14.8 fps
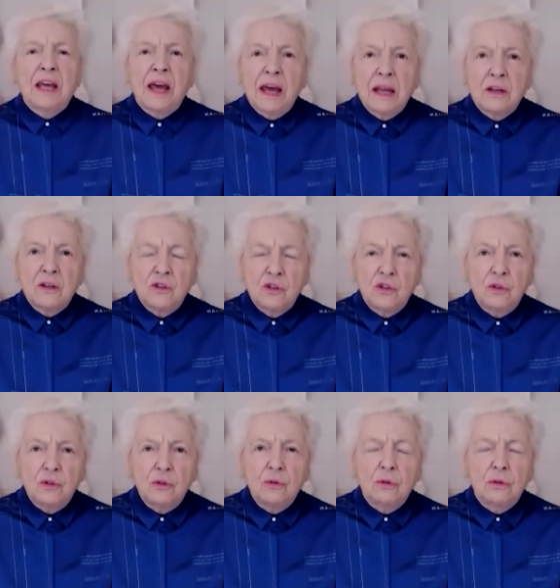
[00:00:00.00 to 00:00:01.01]
can
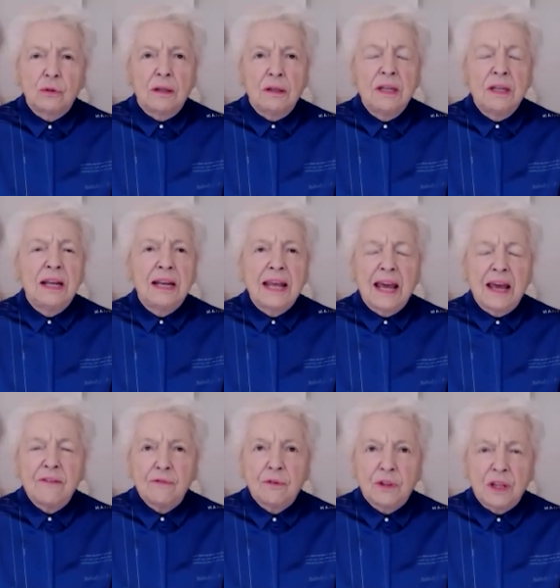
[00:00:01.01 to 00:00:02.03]
do nearly
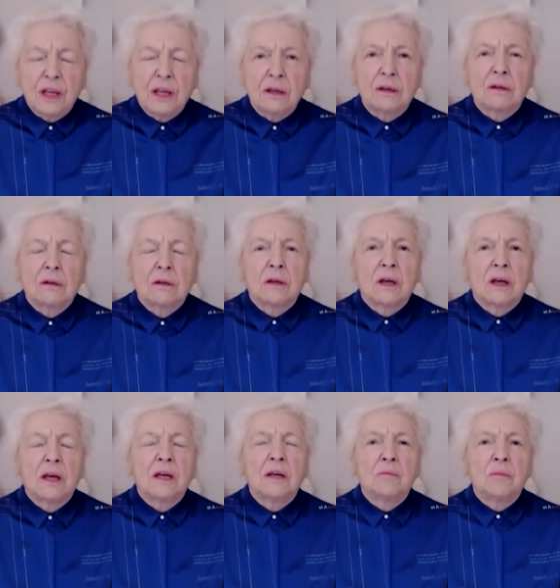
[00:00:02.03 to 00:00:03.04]
everything
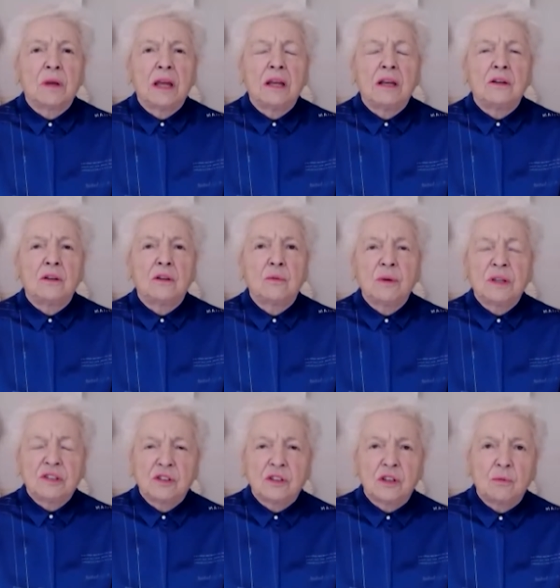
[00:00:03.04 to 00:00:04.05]
um, in the
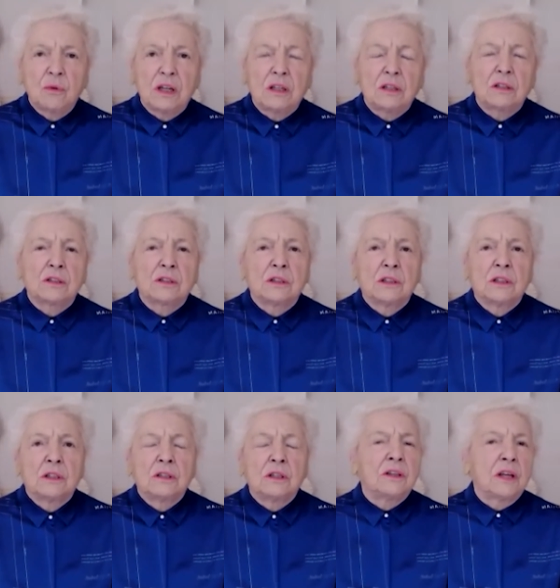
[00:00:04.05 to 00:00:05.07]
Western world
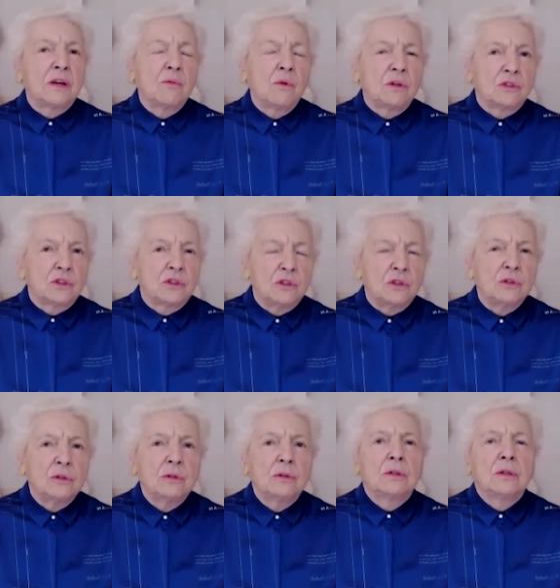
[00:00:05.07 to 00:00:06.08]
that they want
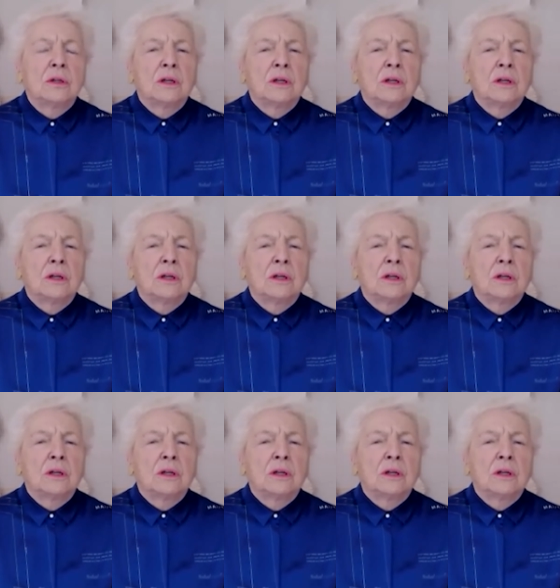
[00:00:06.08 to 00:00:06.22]
to.